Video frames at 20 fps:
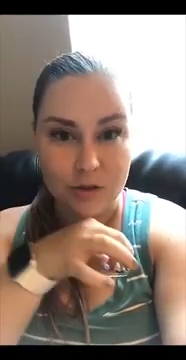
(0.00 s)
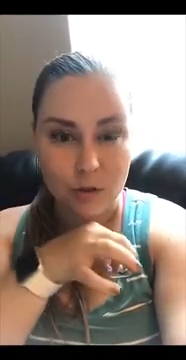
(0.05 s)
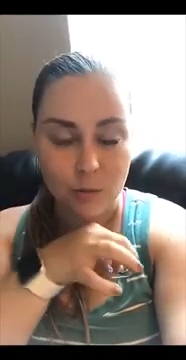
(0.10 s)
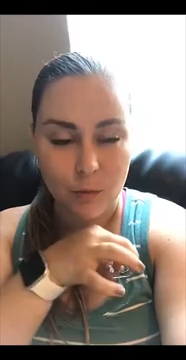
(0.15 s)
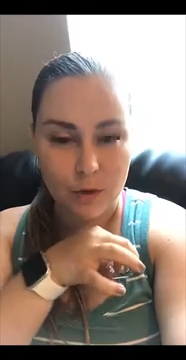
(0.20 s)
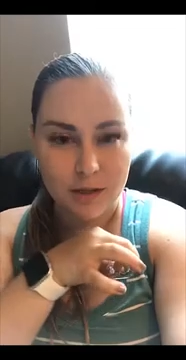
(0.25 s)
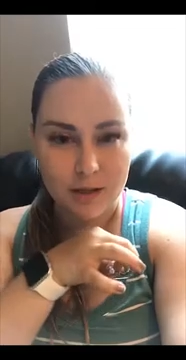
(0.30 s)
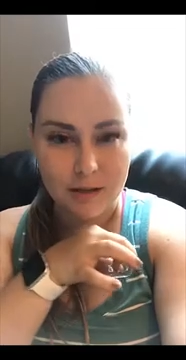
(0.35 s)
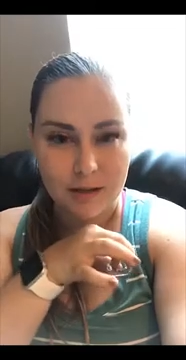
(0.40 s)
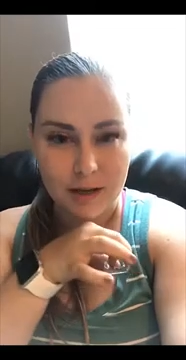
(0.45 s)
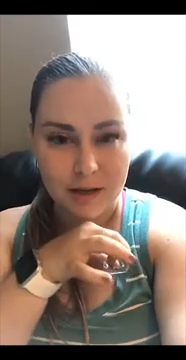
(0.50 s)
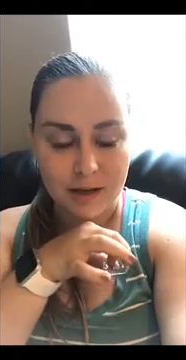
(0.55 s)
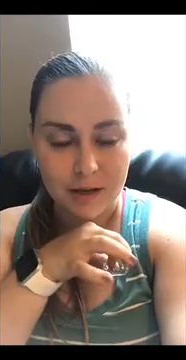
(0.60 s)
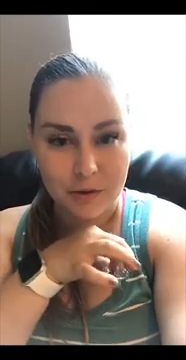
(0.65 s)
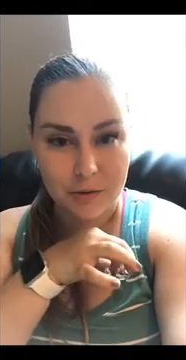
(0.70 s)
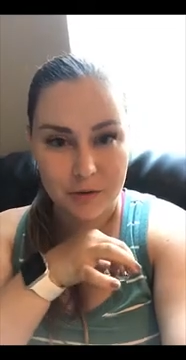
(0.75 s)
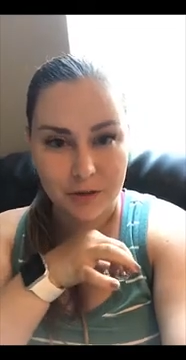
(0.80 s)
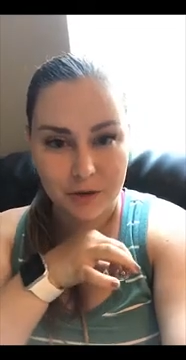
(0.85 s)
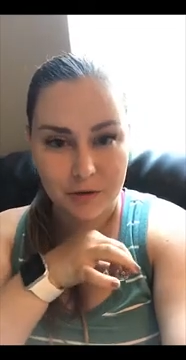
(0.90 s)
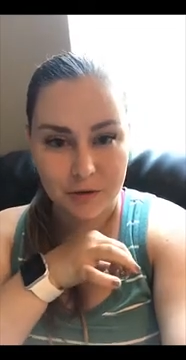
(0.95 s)
So one side
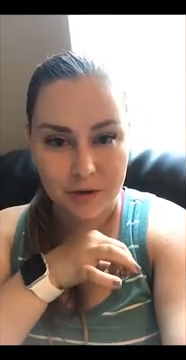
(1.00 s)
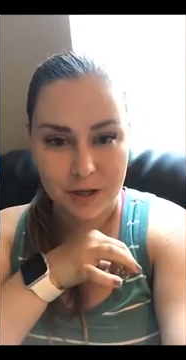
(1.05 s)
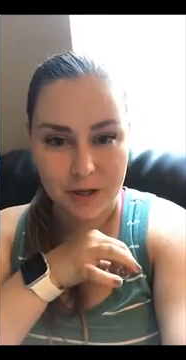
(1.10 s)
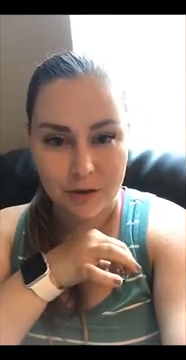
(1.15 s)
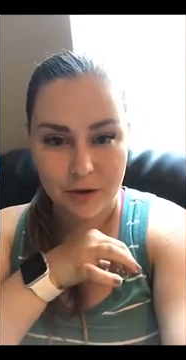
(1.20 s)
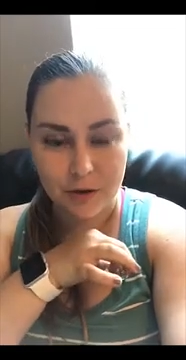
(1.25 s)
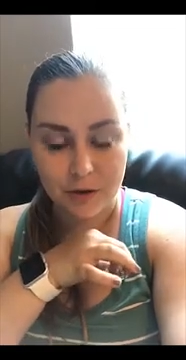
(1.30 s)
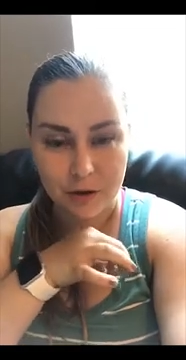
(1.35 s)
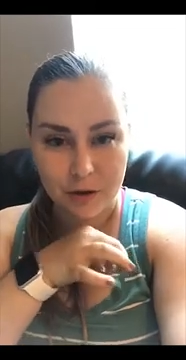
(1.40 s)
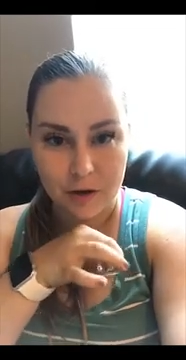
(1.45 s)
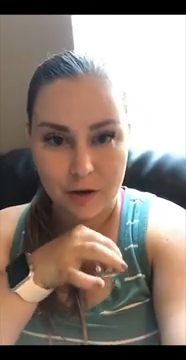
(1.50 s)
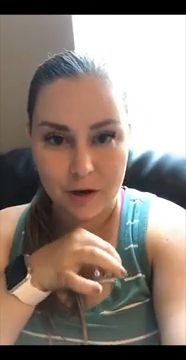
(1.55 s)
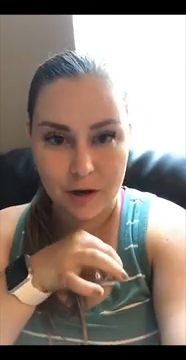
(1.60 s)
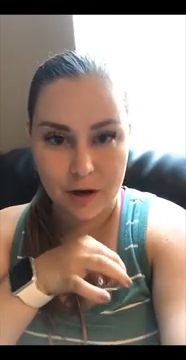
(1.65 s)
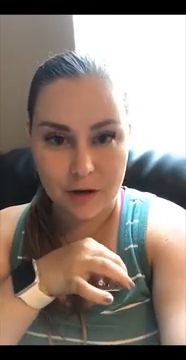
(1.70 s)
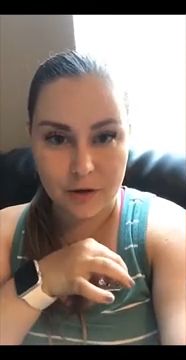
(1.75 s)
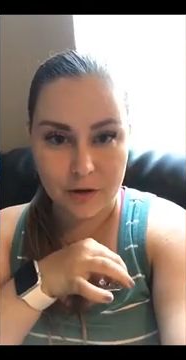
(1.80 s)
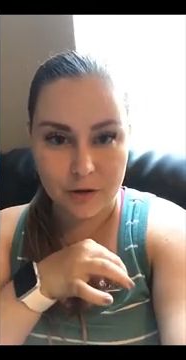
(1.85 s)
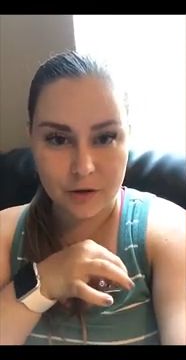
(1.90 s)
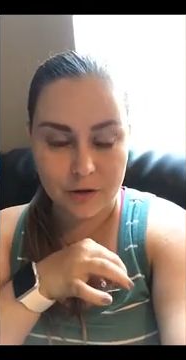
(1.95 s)
goes underneath
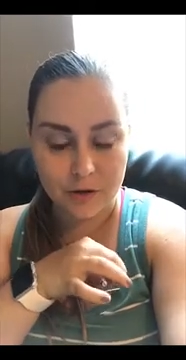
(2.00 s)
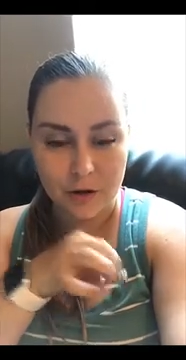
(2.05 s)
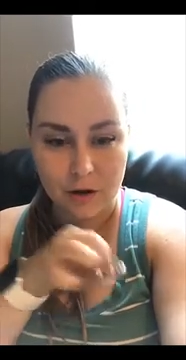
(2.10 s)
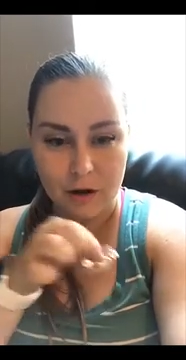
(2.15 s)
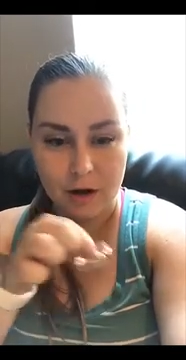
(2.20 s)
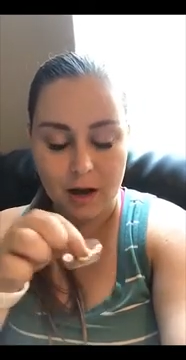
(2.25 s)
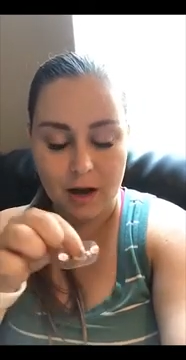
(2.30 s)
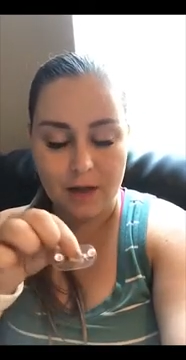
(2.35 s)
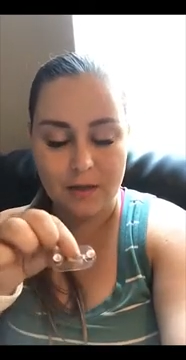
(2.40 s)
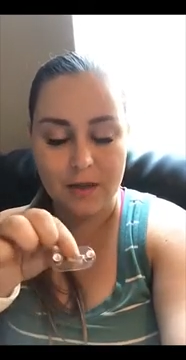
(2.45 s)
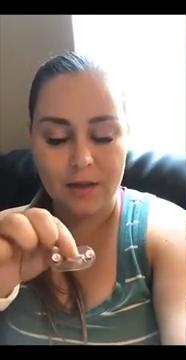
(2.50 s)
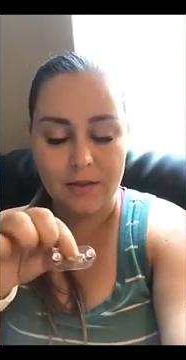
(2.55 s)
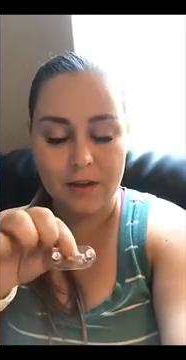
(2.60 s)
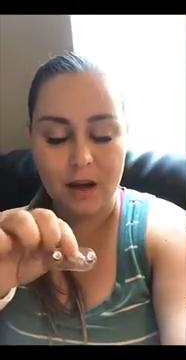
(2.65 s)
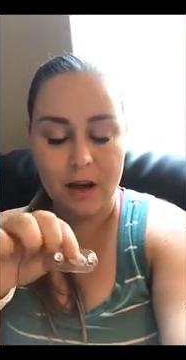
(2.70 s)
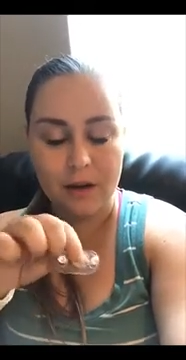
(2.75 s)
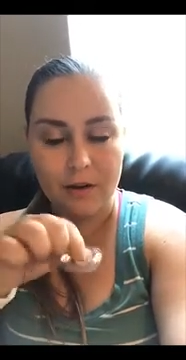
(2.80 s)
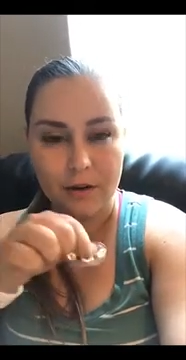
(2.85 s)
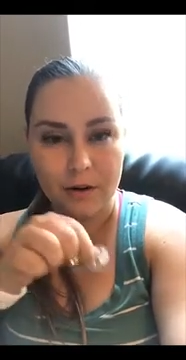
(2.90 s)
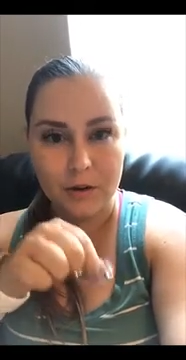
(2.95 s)
your shirt, and then
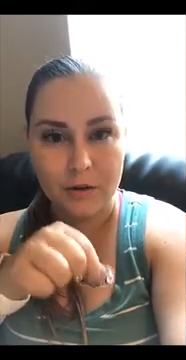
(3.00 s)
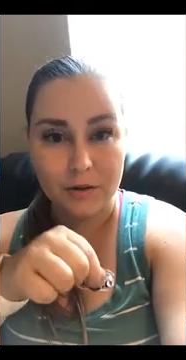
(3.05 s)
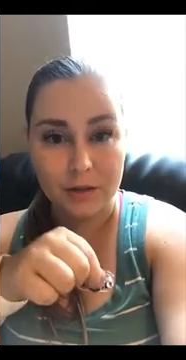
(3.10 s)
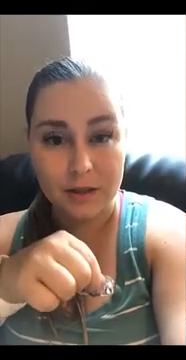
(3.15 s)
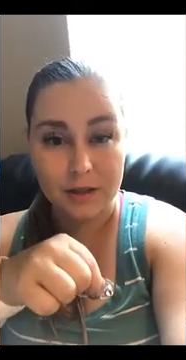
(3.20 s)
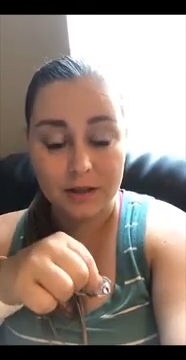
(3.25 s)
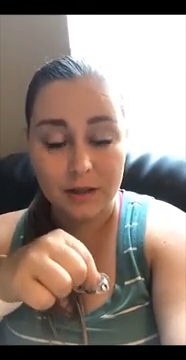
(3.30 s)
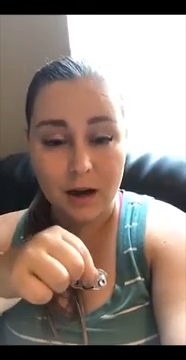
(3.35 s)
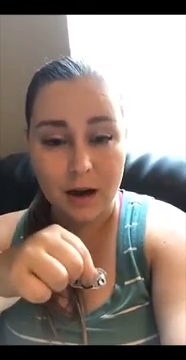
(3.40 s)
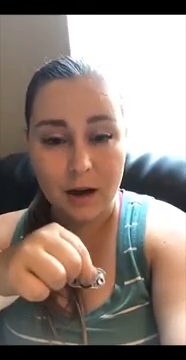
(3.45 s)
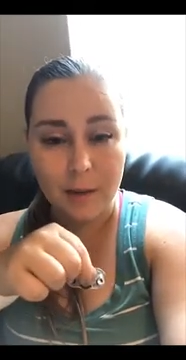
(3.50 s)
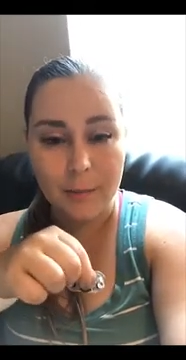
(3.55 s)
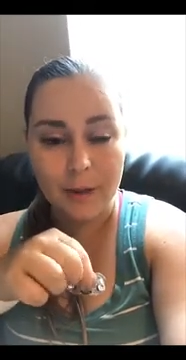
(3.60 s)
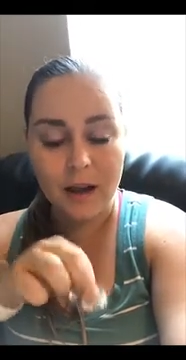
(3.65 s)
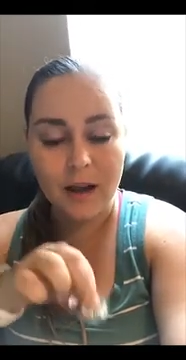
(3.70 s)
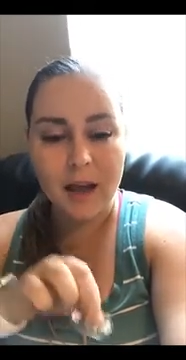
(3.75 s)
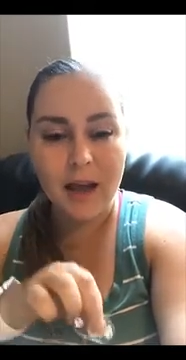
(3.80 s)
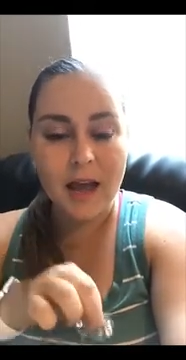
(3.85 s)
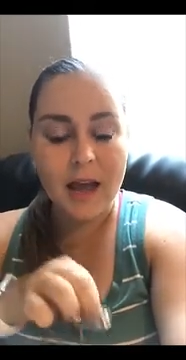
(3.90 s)
the other goes on top.